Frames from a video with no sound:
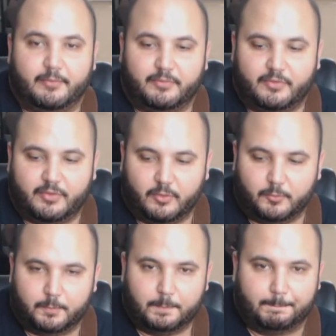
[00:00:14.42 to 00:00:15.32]
So
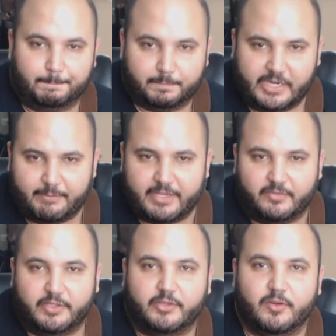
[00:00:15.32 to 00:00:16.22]
I made a
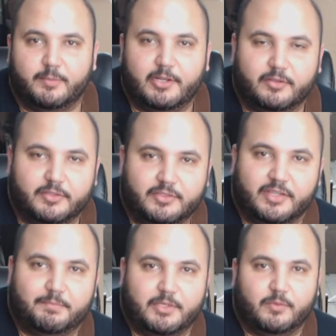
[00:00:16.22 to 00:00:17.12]
video about the
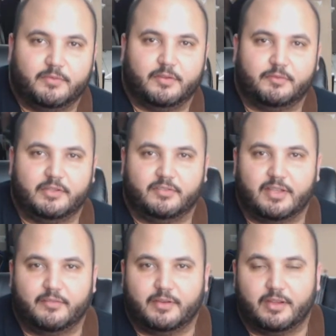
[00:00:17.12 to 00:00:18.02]

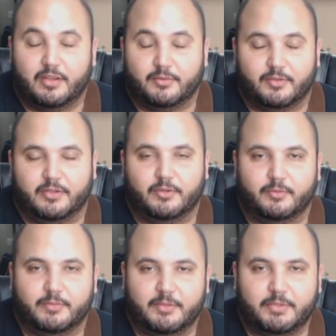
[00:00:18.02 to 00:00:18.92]
JP157,
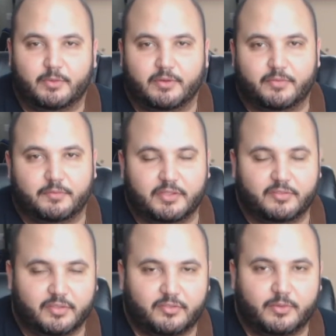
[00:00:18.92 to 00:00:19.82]
the JP150
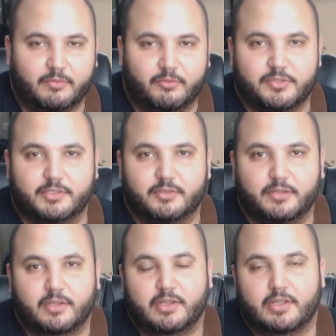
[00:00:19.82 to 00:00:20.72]
6-string version,
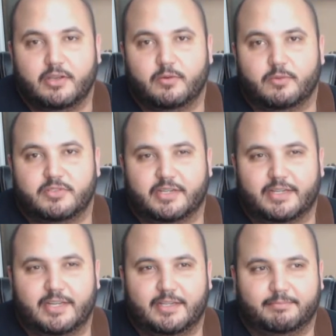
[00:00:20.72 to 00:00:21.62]
which I
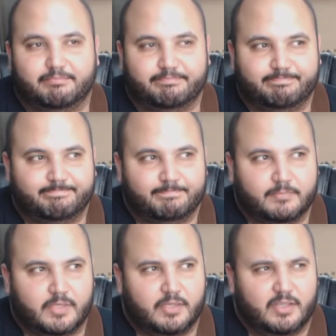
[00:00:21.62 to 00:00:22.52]
got
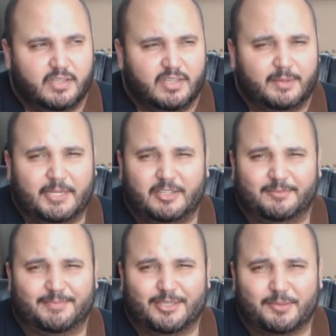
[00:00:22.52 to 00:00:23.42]

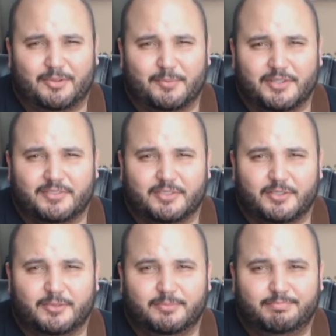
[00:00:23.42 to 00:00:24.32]
about a couple of months
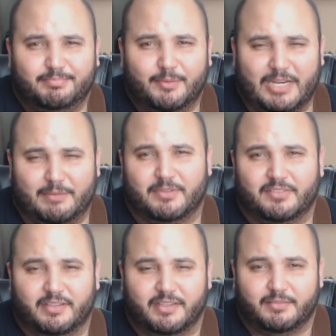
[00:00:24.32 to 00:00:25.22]
ago by
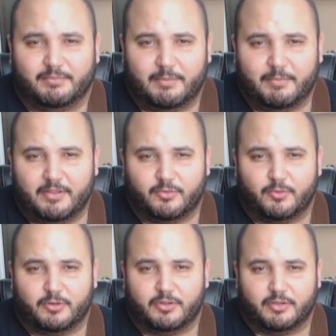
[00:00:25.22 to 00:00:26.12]
mistake. I meant
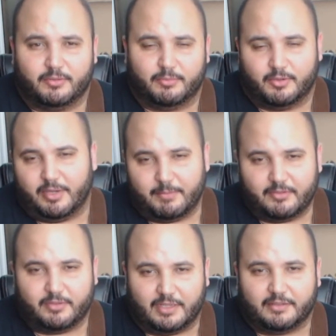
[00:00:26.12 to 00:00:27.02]

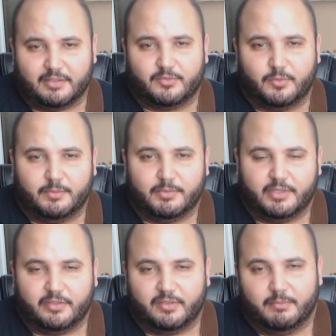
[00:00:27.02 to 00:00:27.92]
to get this one, but
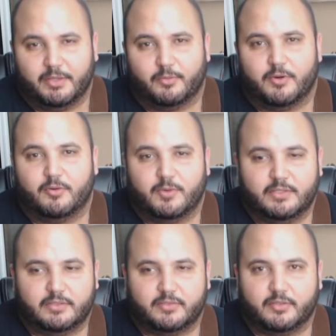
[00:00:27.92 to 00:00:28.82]
they sent me the wrong
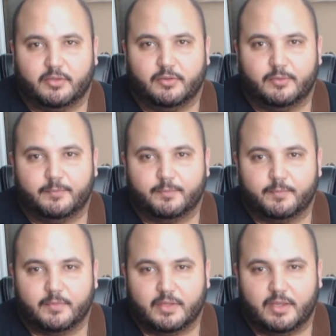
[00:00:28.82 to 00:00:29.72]
one, so
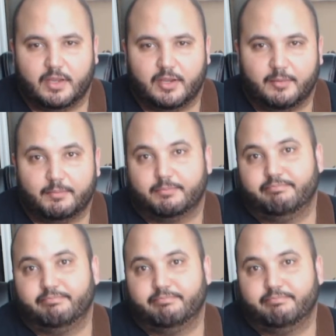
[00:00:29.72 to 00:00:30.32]
uh,